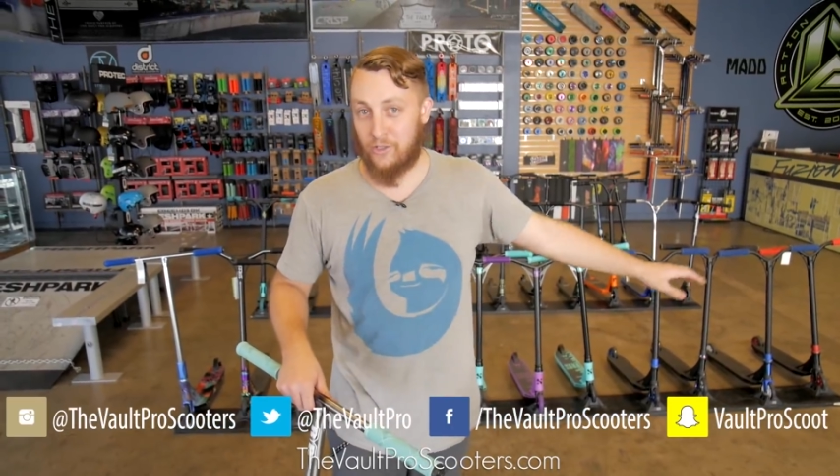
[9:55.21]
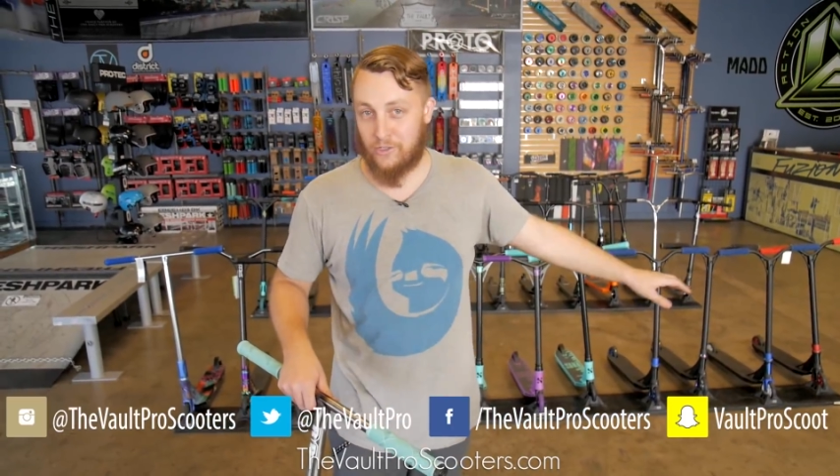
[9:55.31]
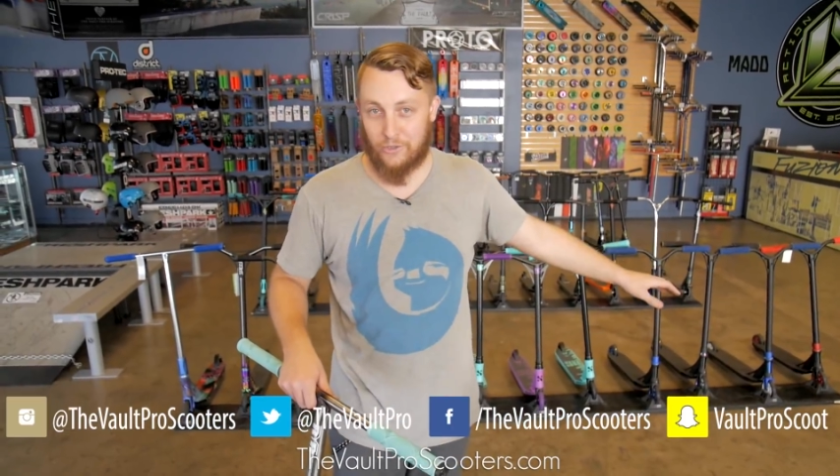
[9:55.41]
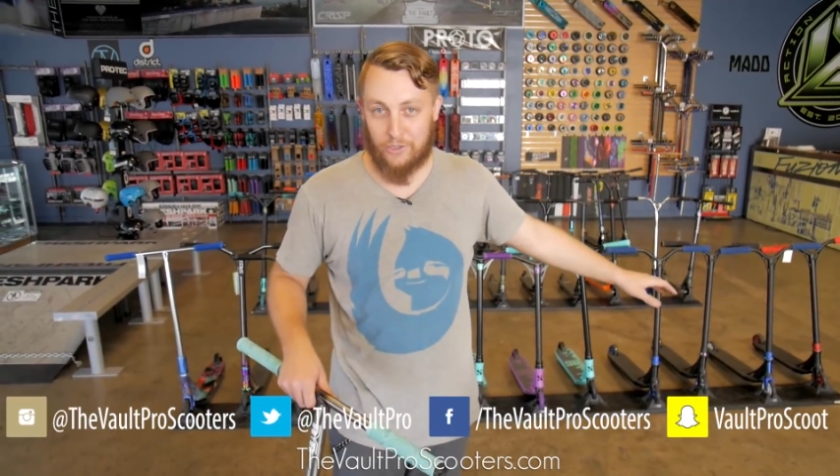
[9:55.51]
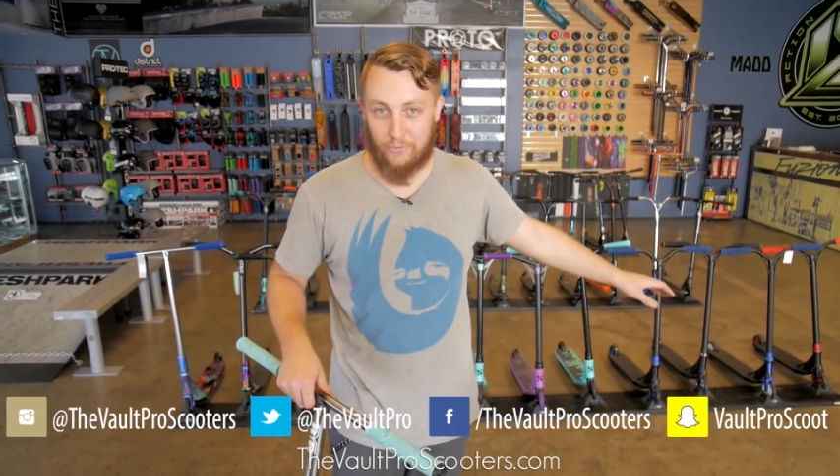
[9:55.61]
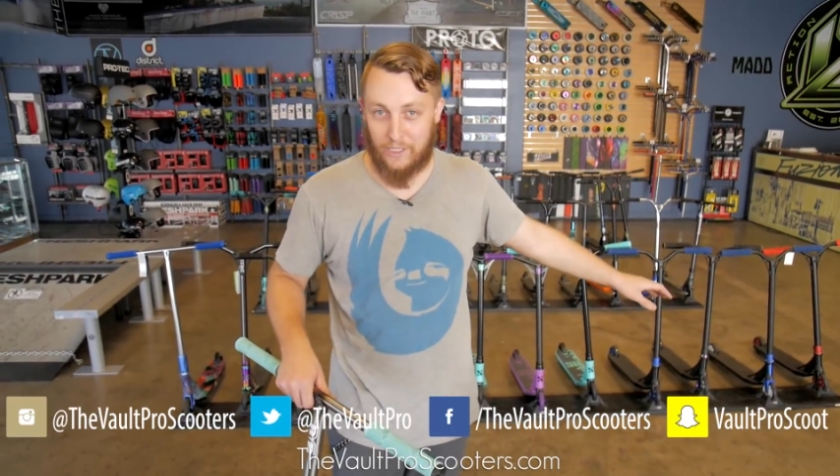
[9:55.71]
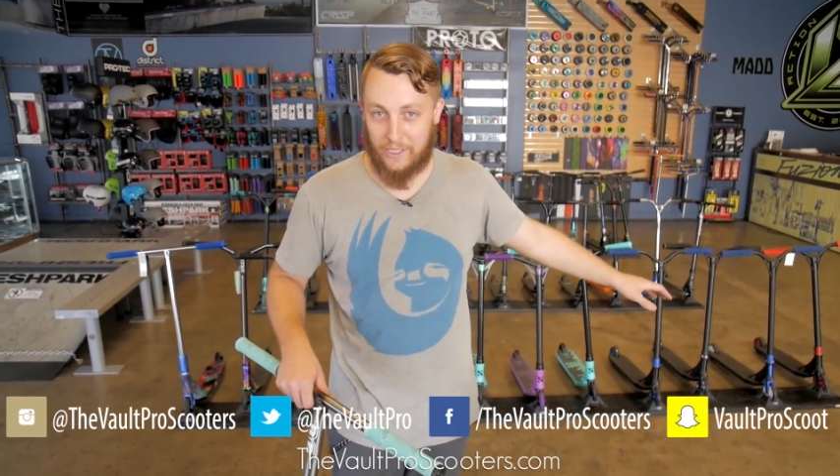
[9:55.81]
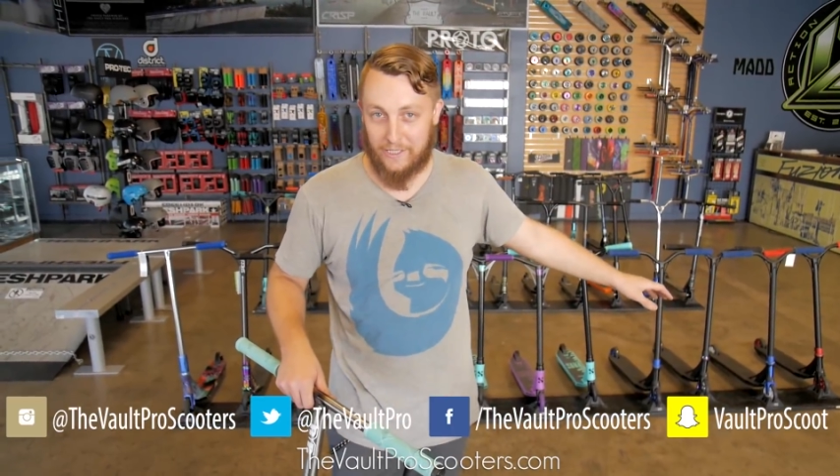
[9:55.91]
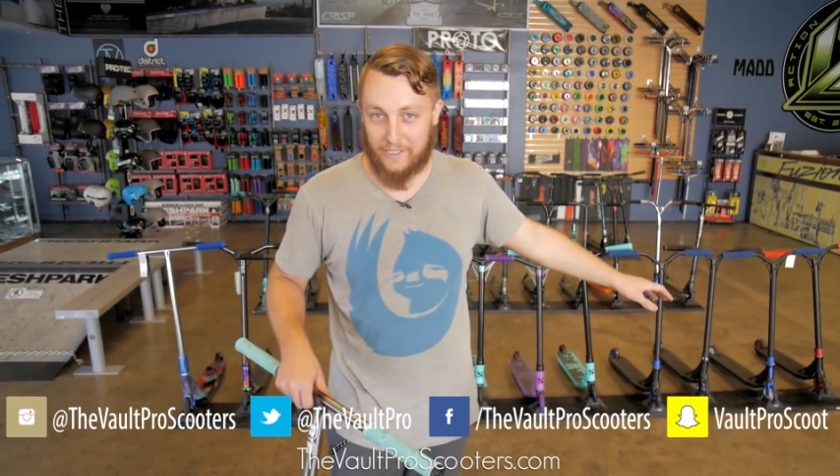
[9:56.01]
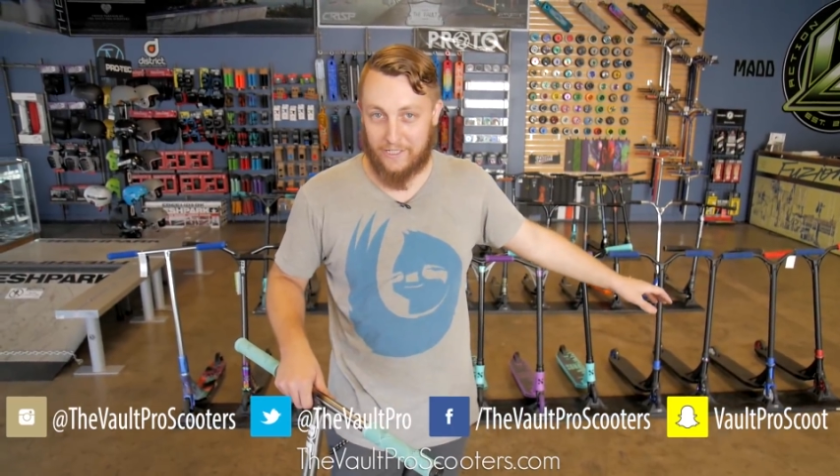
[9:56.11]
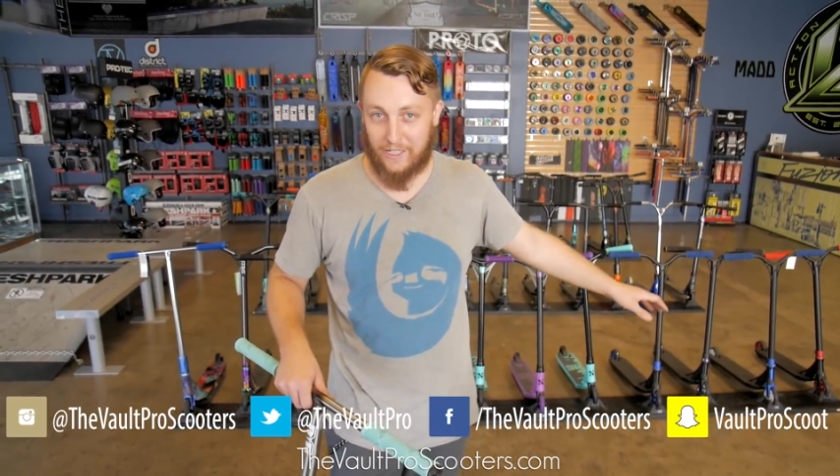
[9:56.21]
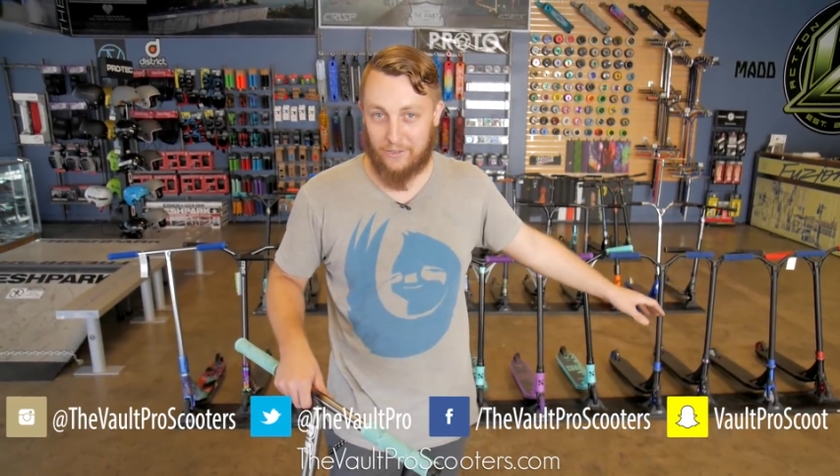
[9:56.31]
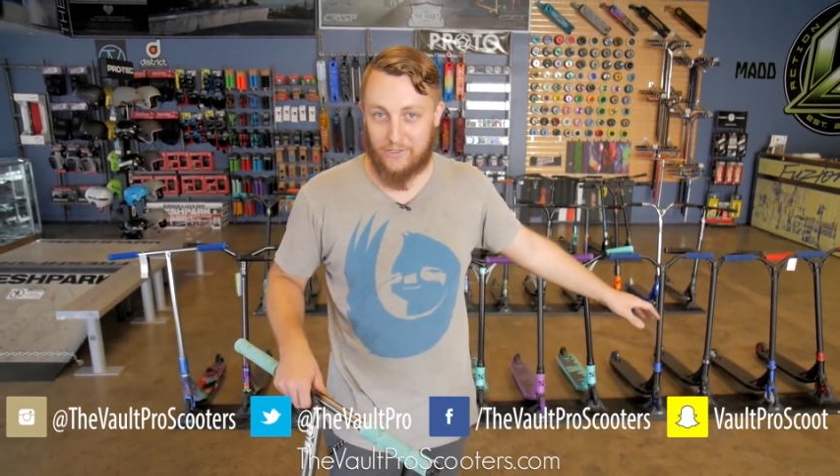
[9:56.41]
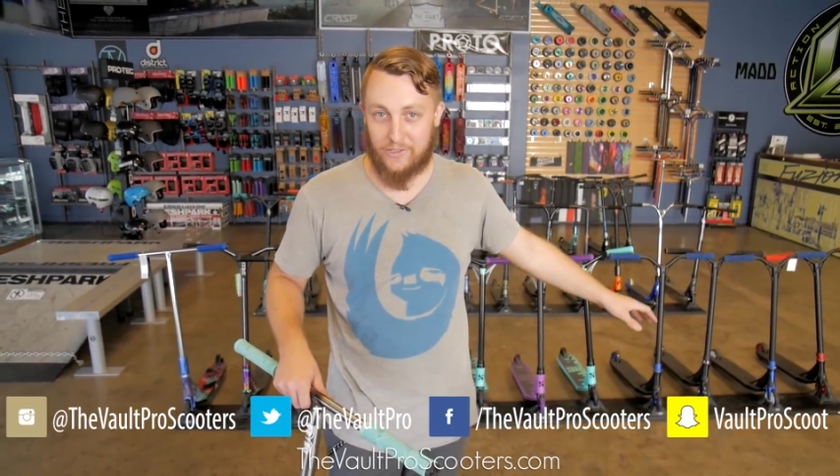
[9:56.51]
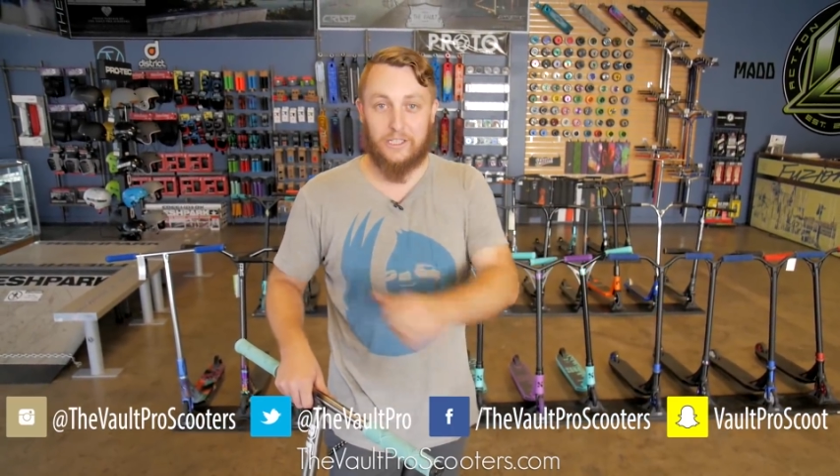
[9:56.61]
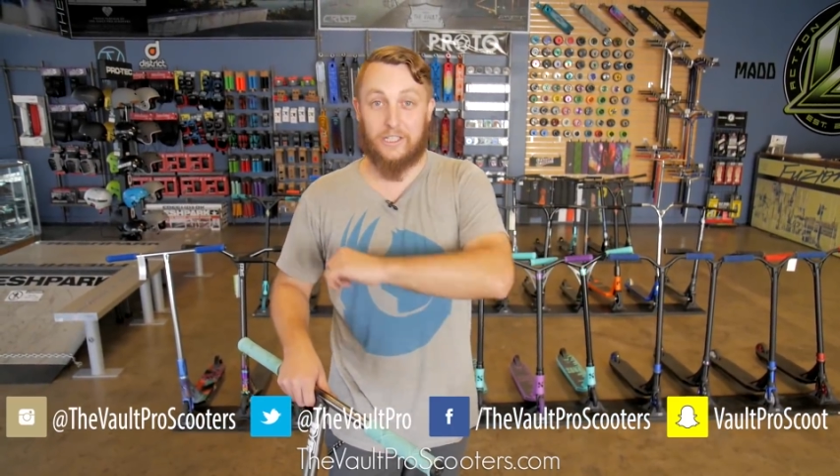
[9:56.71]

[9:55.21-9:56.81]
social media accounts.